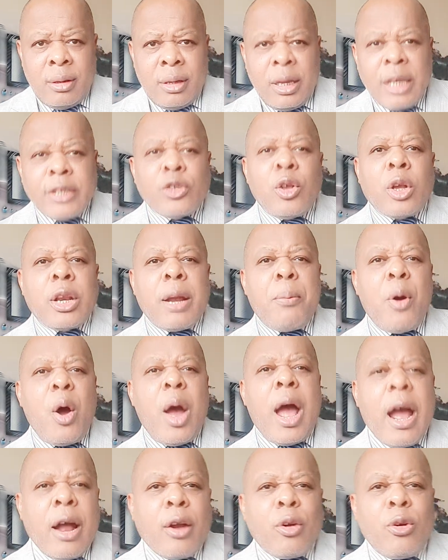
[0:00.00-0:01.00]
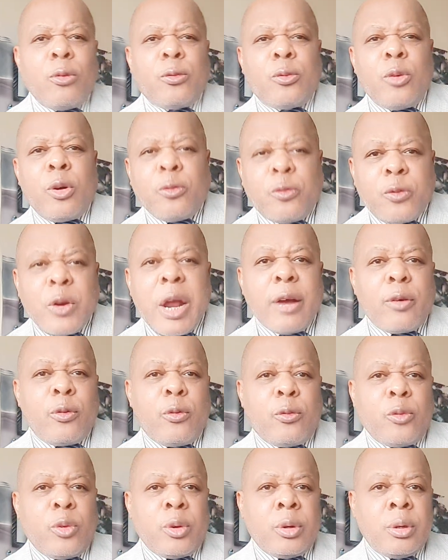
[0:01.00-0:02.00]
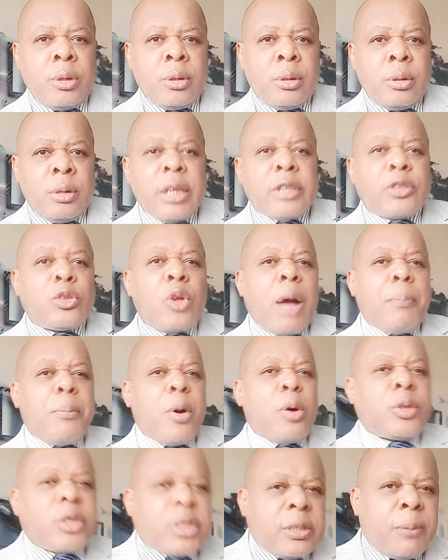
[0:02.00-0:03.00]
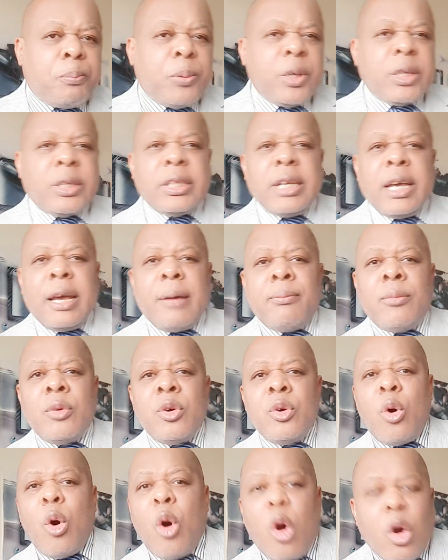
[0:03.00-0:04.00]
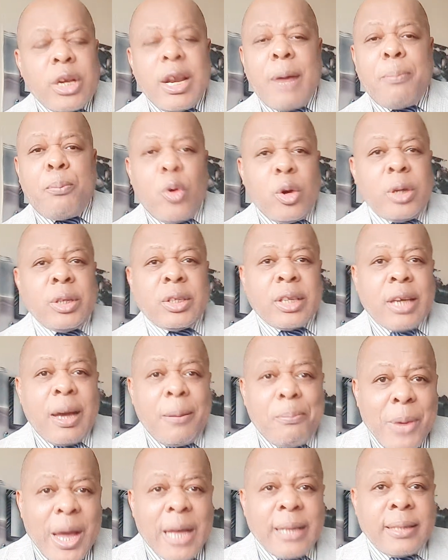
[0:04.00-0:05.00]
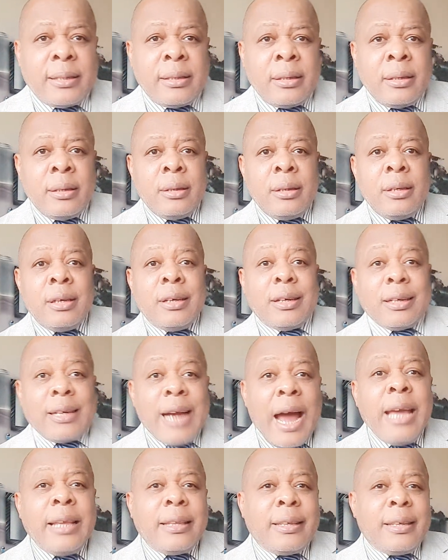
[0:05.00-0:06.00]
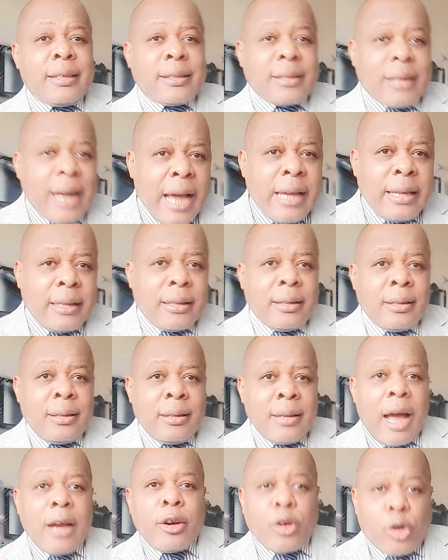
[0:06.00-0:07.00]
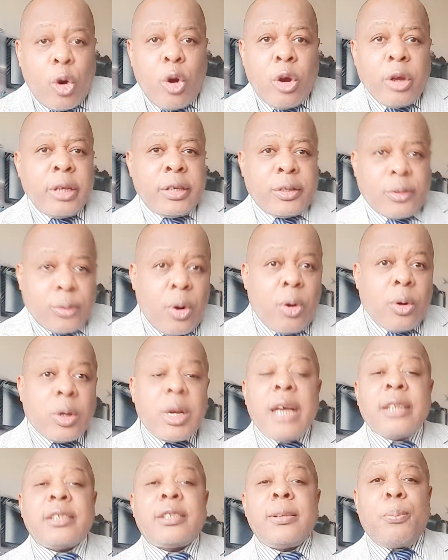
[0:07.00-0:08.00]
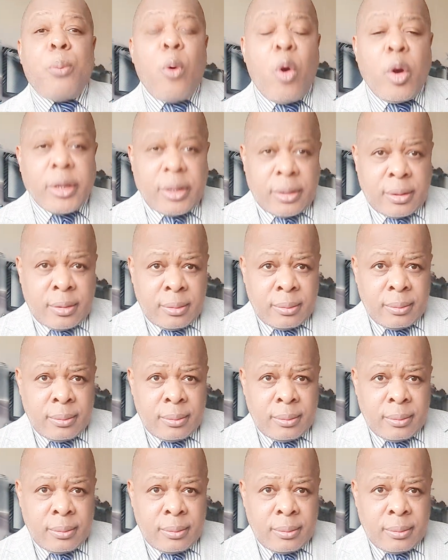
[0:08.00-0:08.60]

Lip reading: It's not about Anglophone, Francophone. It's not about CPDM or other political party. Right is right and wrong is wrong. That's the point.